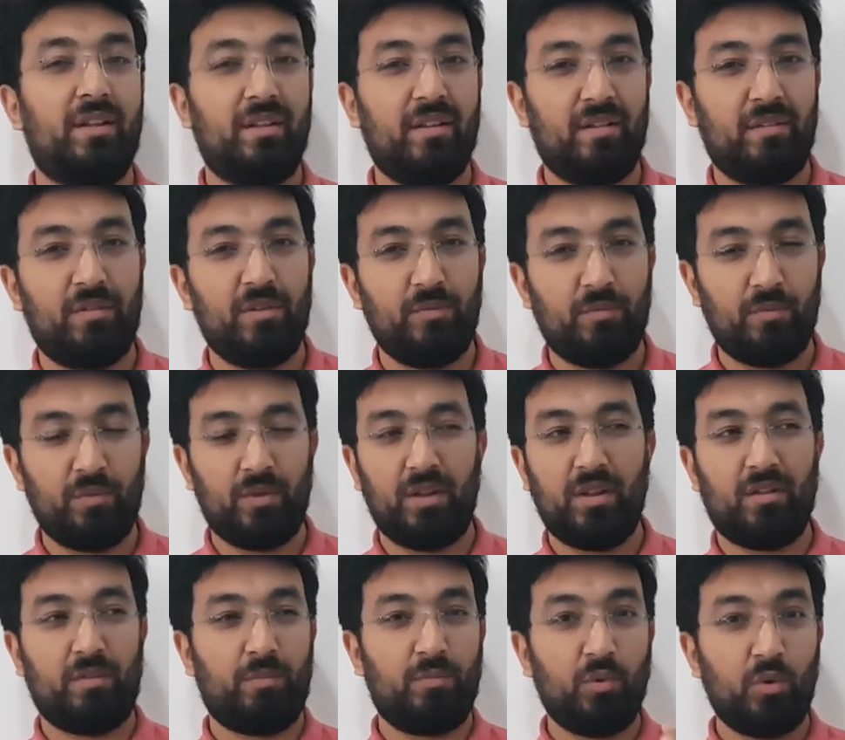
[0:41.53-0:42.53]
this
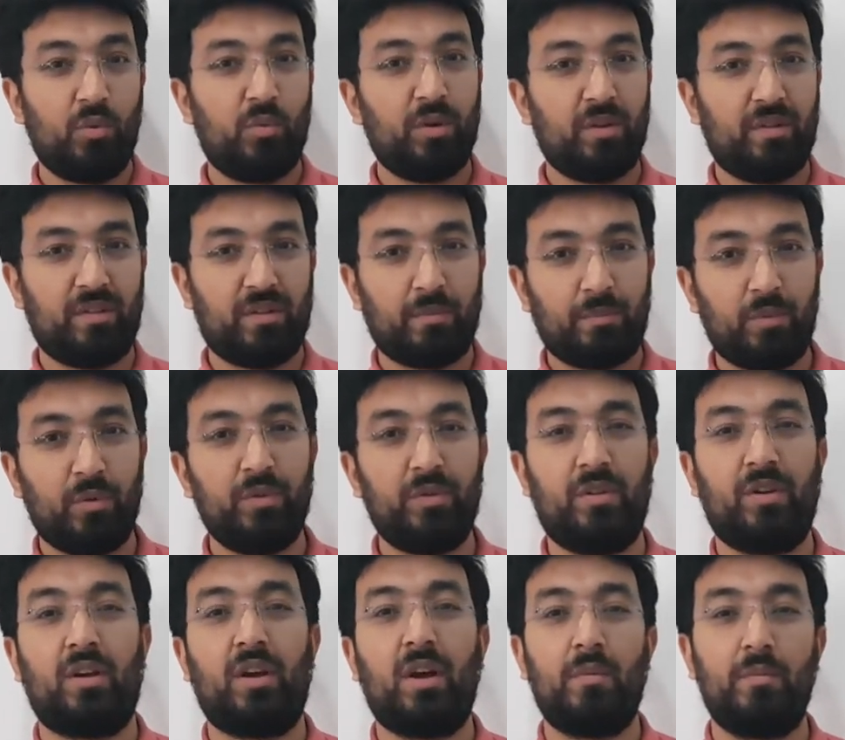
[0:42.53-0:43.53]
this move was supposed
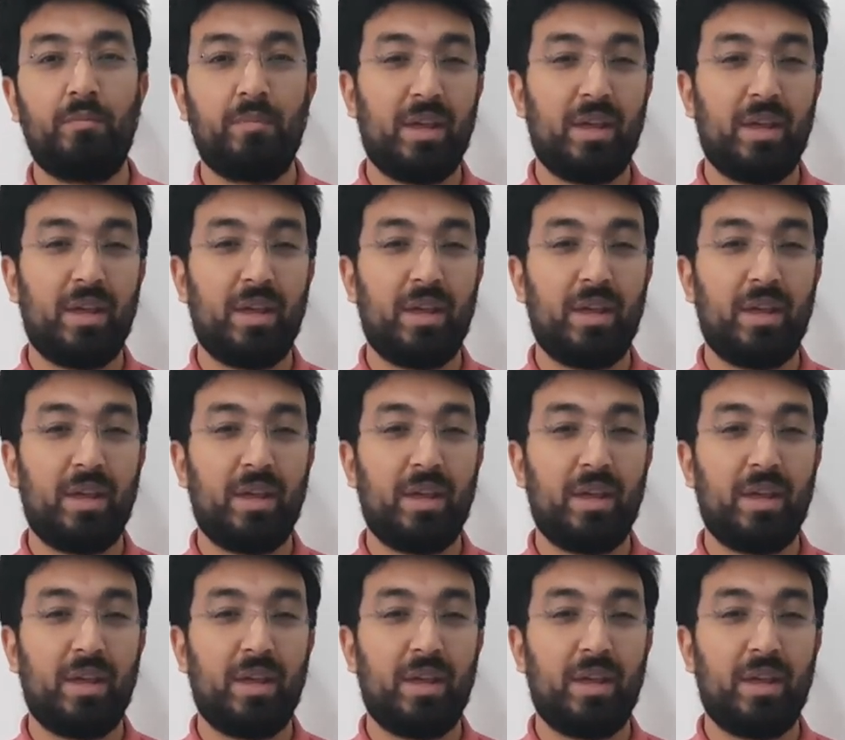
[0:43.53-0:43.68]
to come.